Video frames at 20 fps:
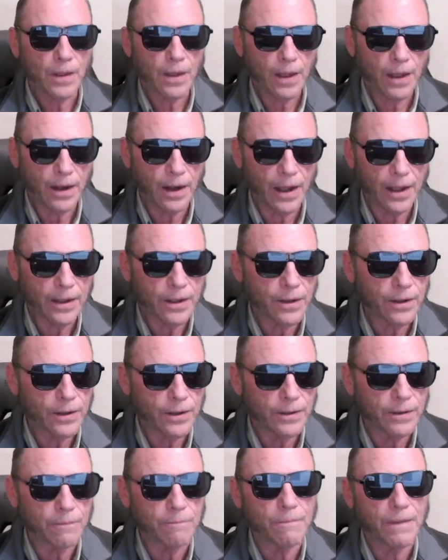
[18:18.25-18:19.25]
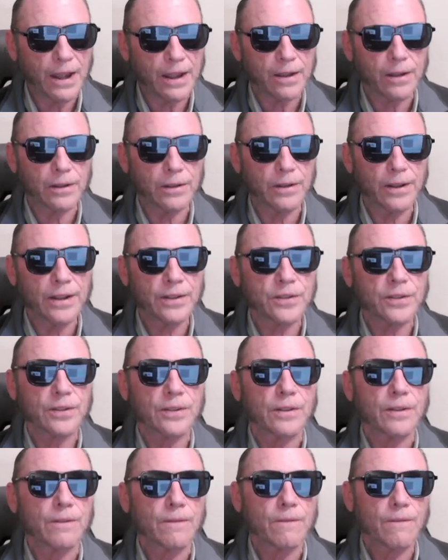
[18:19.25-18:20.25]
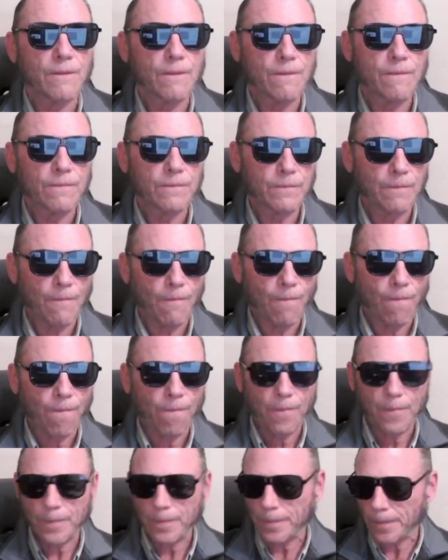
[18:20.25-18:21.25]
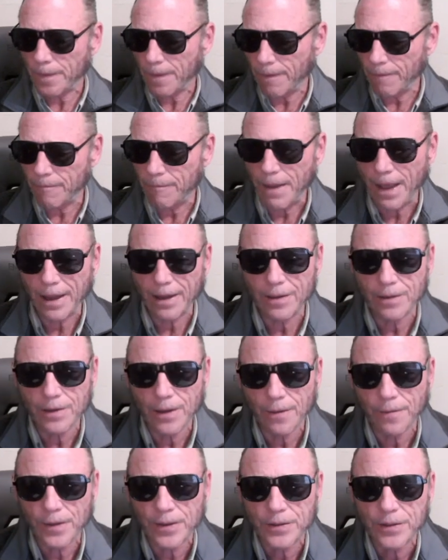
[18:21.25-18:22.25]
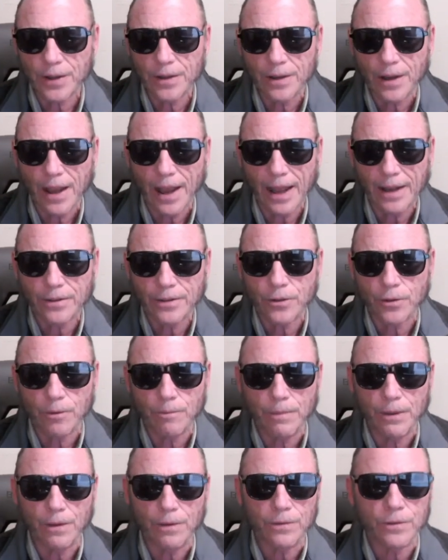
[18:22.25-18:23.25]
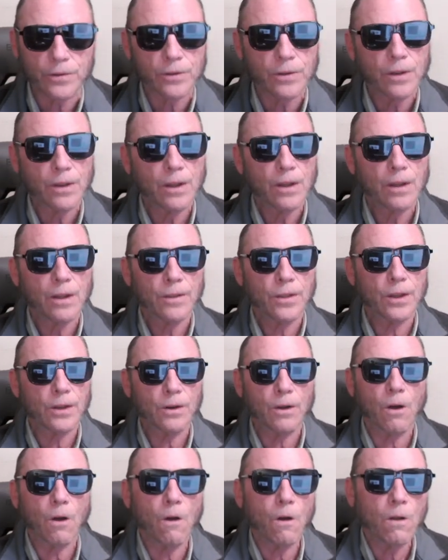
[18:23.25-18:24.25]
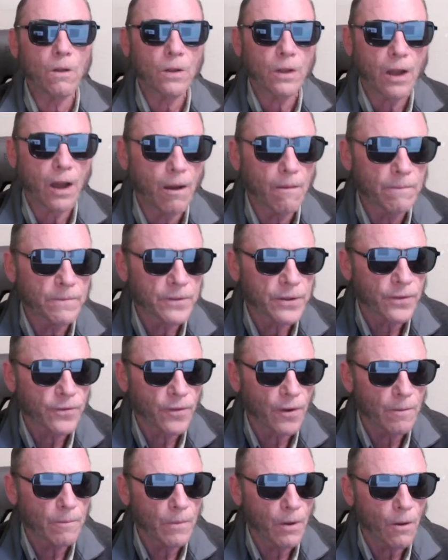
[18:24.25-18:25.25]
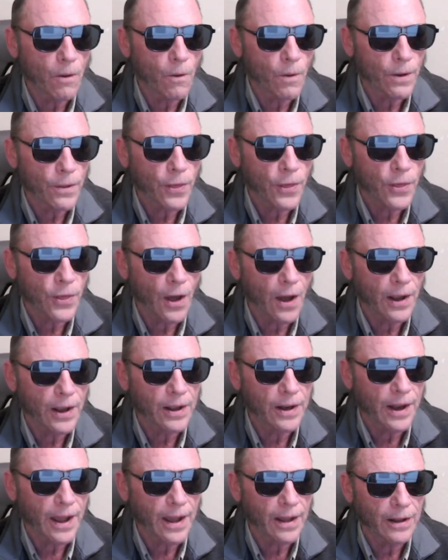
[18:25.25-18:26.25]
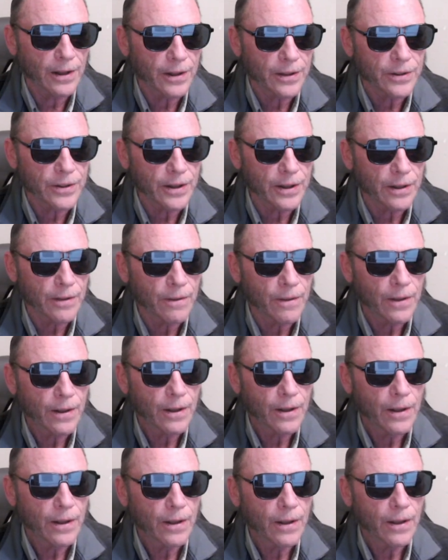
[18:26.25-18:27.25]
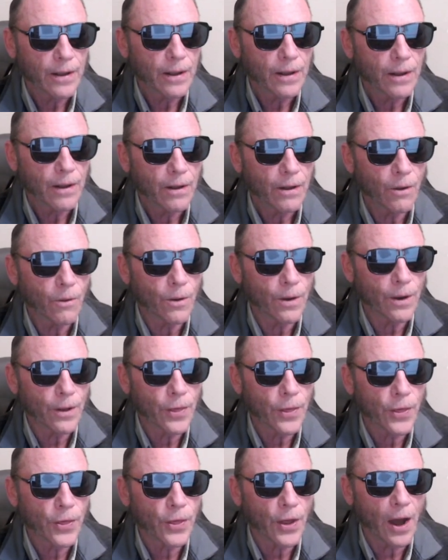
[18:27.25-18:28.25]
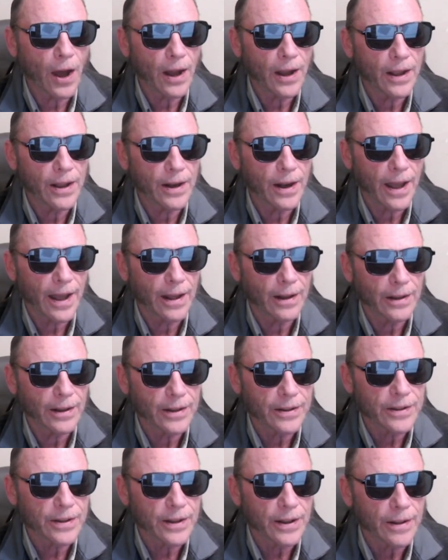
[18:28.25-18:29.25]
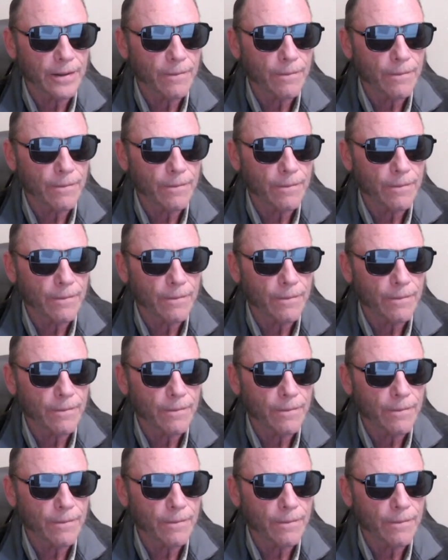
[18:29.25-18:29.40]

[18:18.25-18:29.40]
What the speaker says: And I could make a list of magnificent attributes that all comes from orthogonality. Orthogonality.